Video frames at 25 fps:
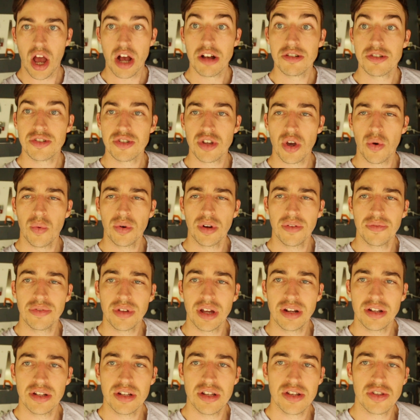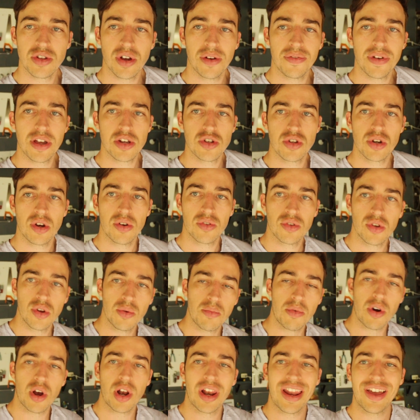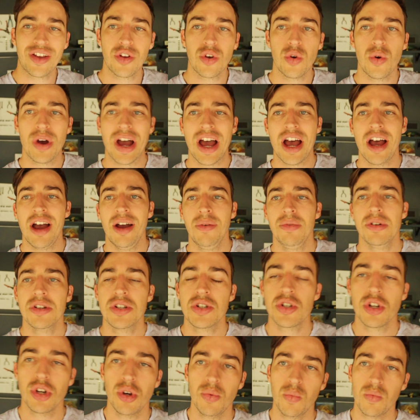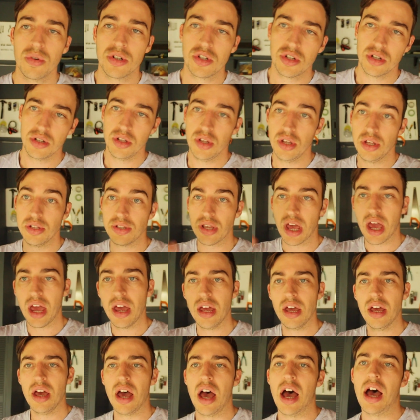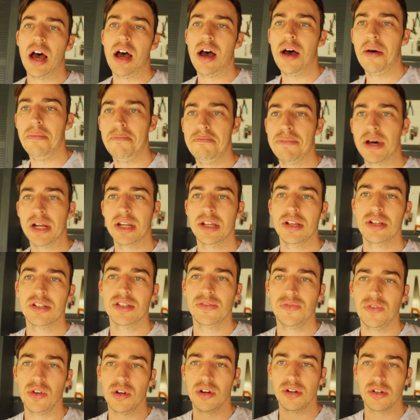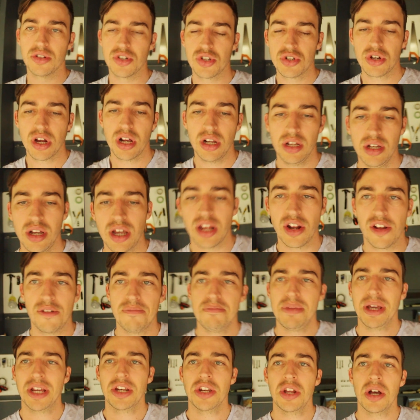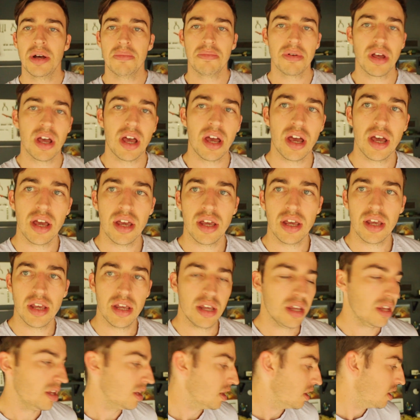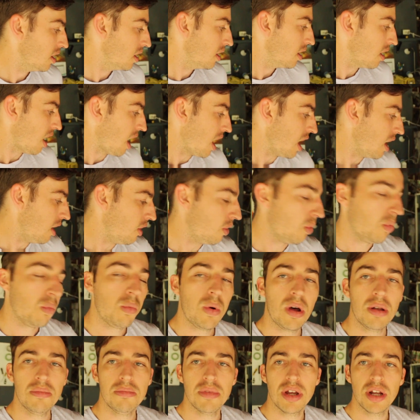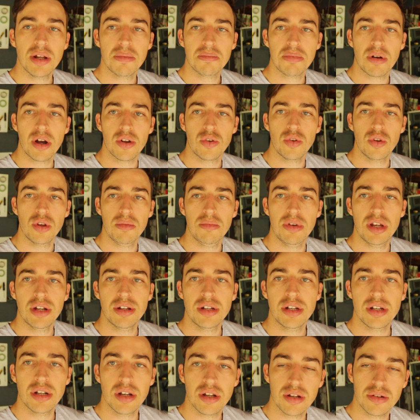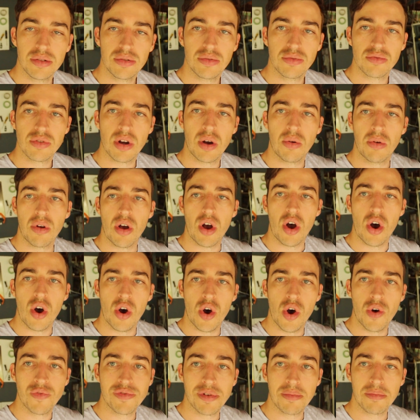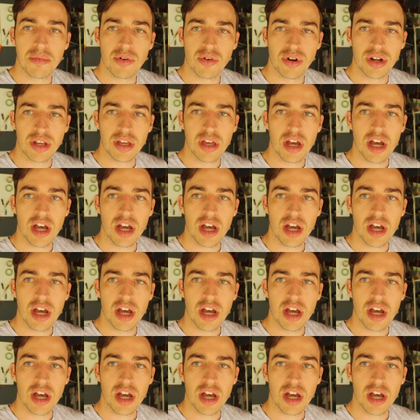So what I've done is I've actually gone to my local hardware shop, which is Bunnings here in Australia, and I picked up a 1 metre by 2 metre roll of marine